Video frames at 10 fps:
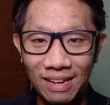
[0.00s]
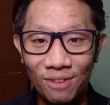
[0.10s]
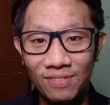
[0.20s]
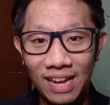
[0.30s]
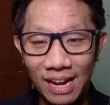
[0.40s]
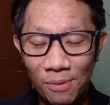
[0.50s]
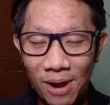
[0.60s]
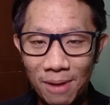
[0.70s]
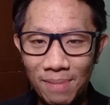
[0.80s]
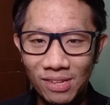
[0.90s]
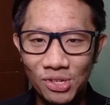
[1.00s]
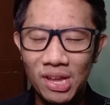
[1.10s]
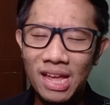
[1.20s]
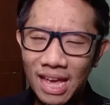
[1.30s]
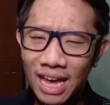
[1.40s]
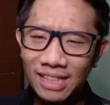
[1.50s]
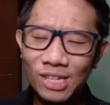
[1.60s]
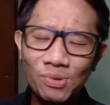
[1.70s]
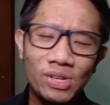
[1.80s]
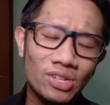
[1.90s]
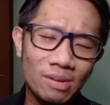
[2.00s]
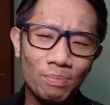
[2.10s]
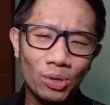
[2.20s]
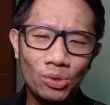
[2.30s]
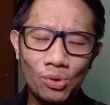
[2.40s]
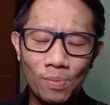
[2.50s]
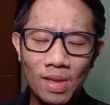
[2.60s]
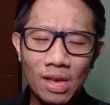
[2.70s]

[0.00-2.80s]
the requirements. And that's reason number two.